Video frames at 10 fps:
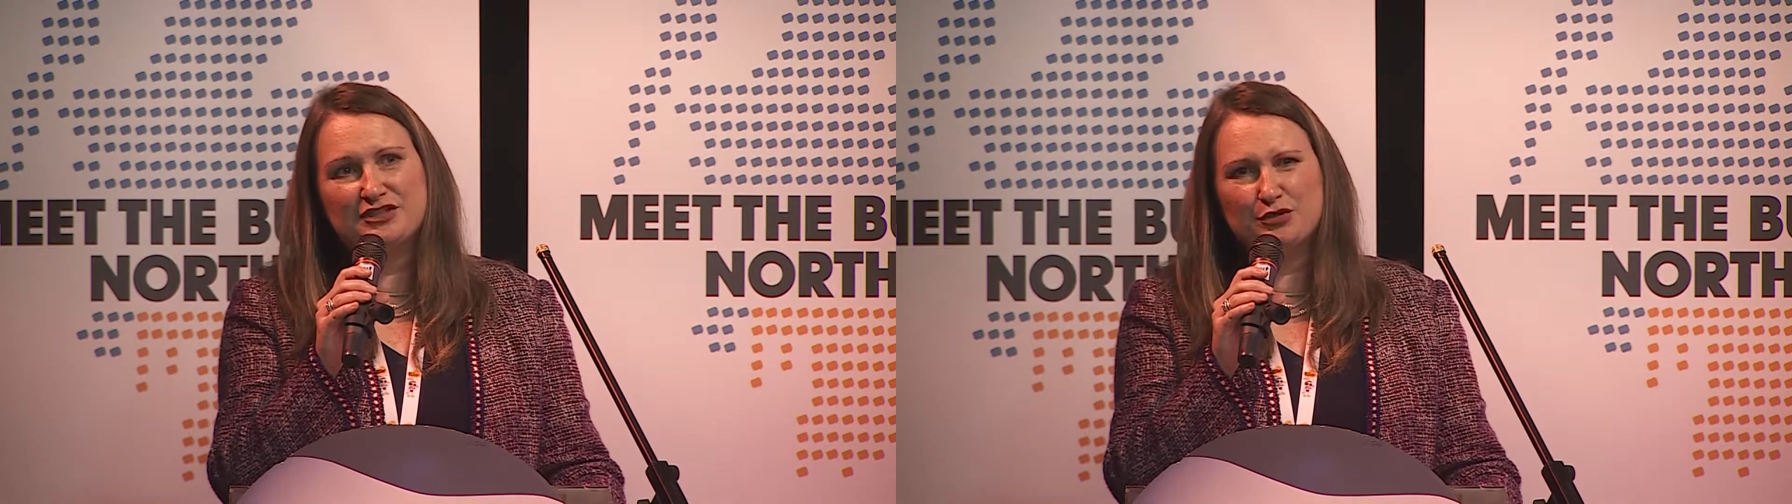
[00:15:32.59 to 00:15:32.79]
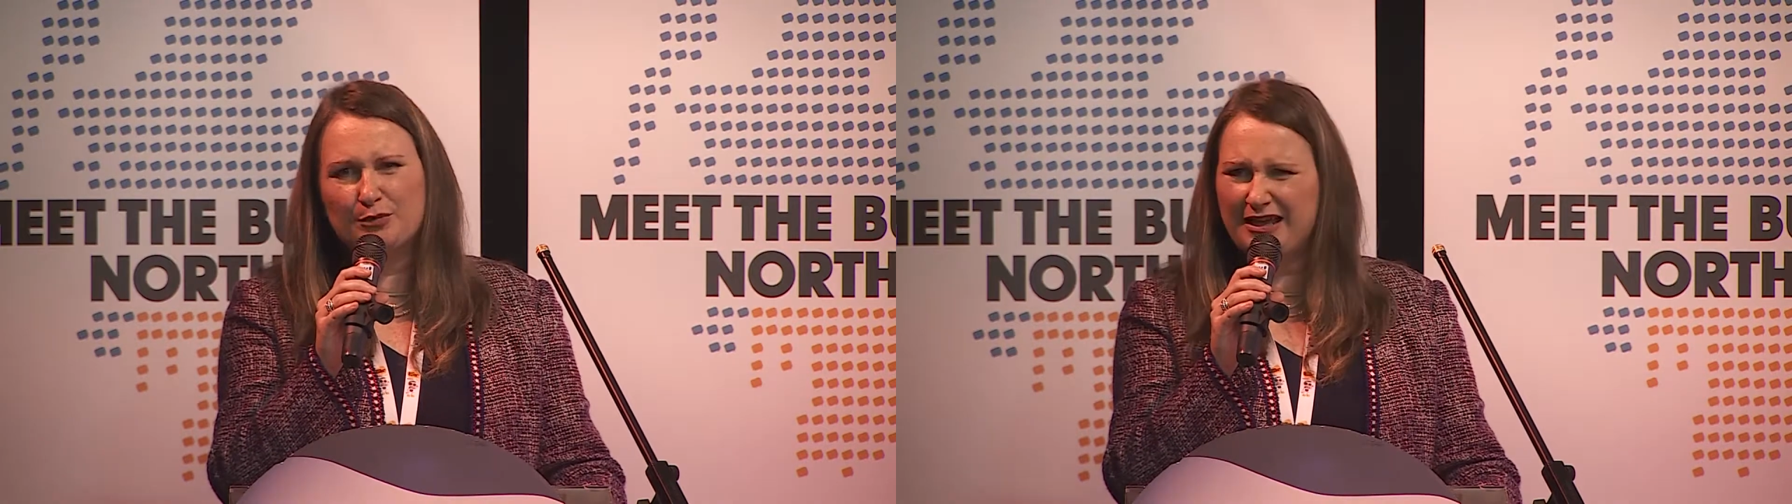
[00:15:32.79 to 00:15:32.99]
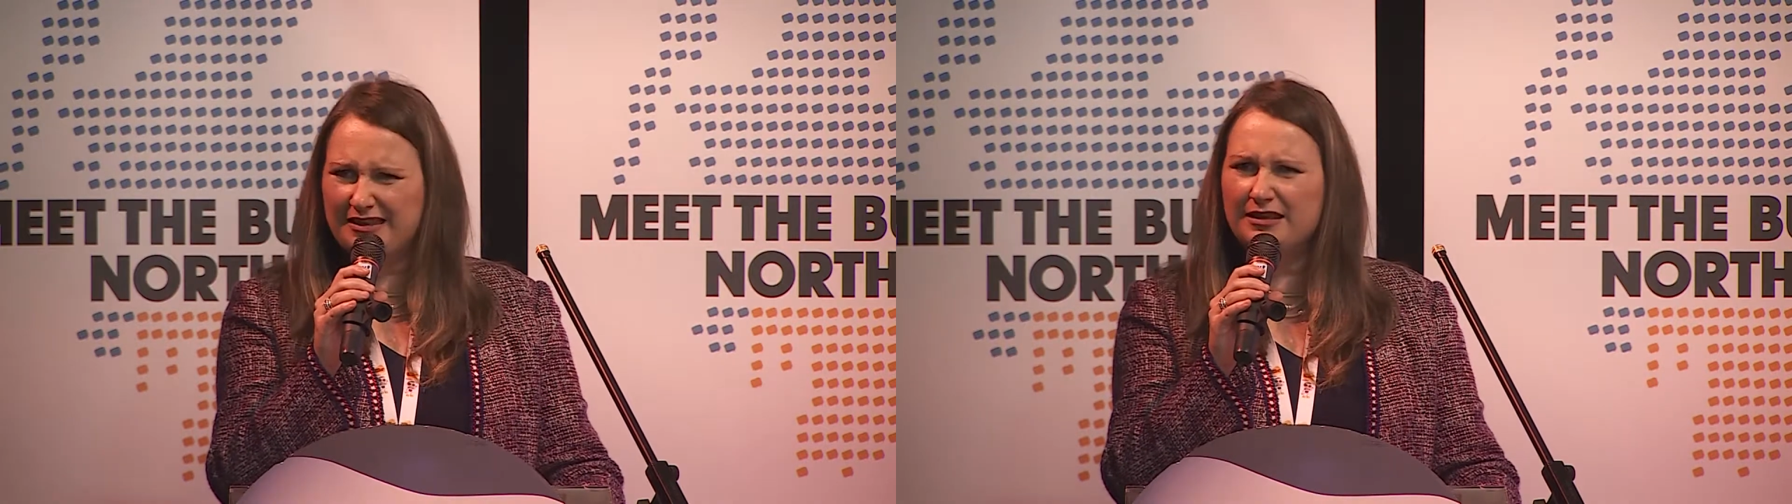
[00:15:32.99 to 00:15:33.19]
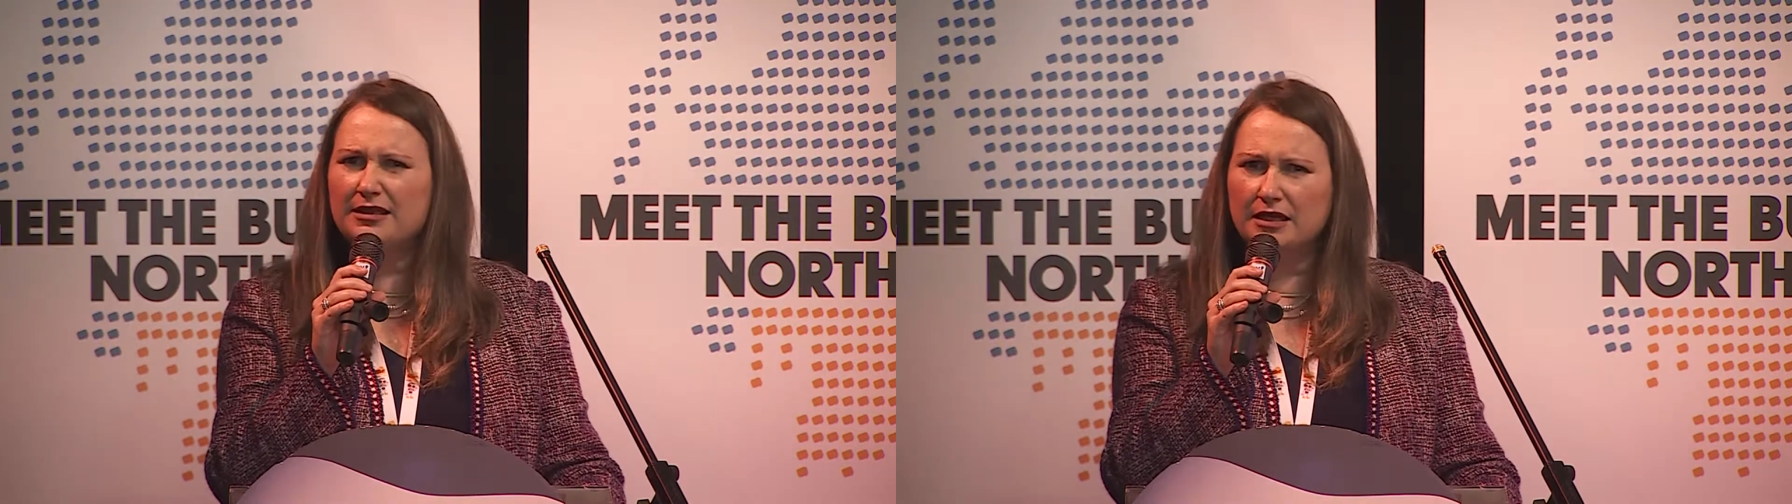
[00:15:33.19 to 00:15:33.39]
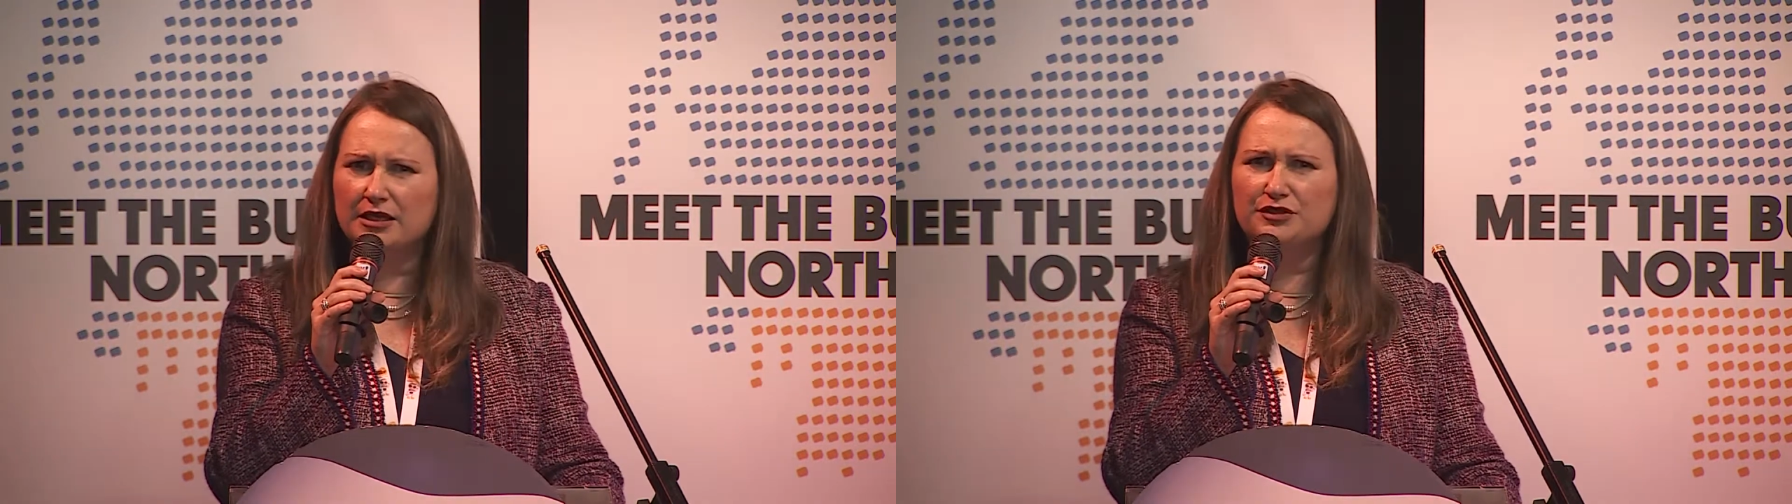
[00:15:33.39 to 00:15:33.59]
you know, I think
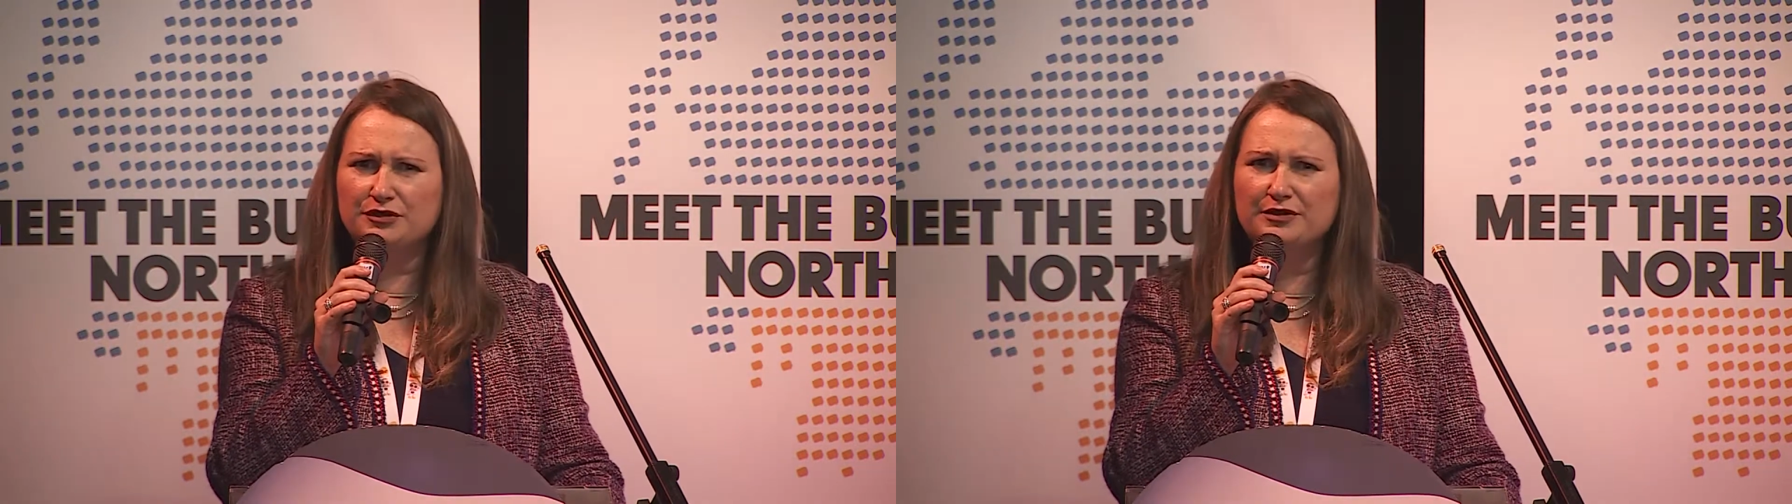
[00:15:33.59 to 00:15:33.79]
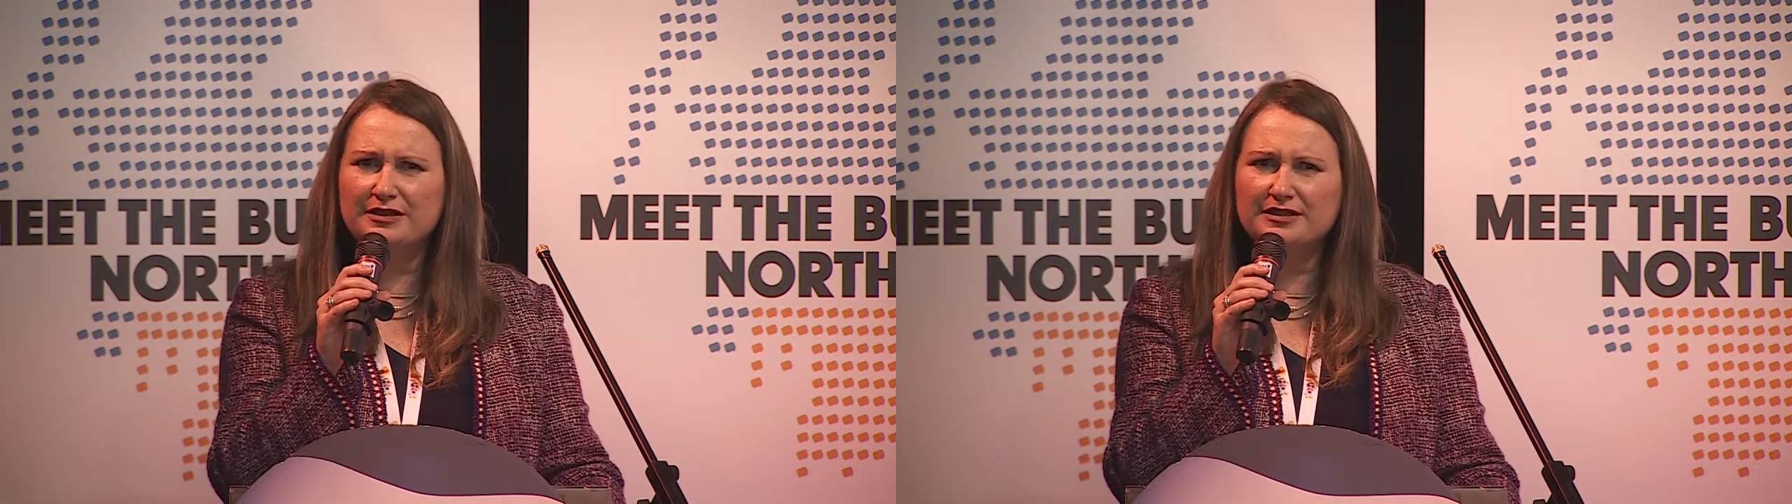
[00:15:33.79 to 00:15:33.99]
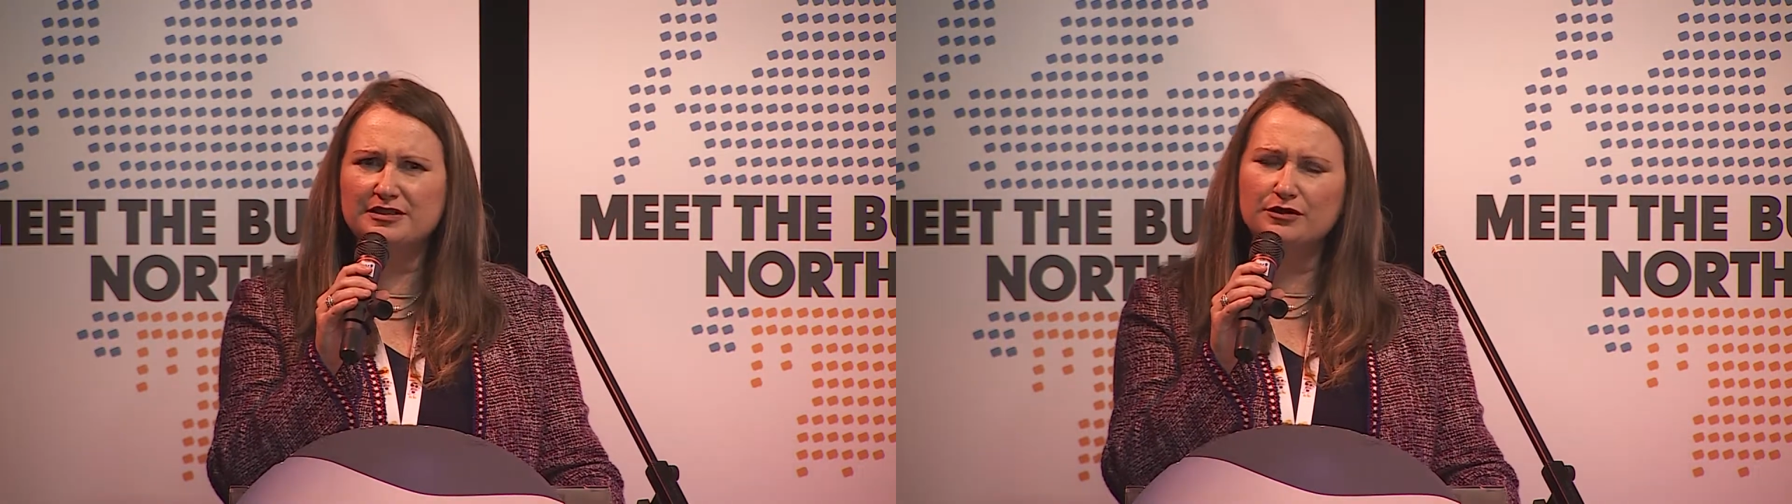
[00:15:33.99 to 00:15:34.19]
I could do this.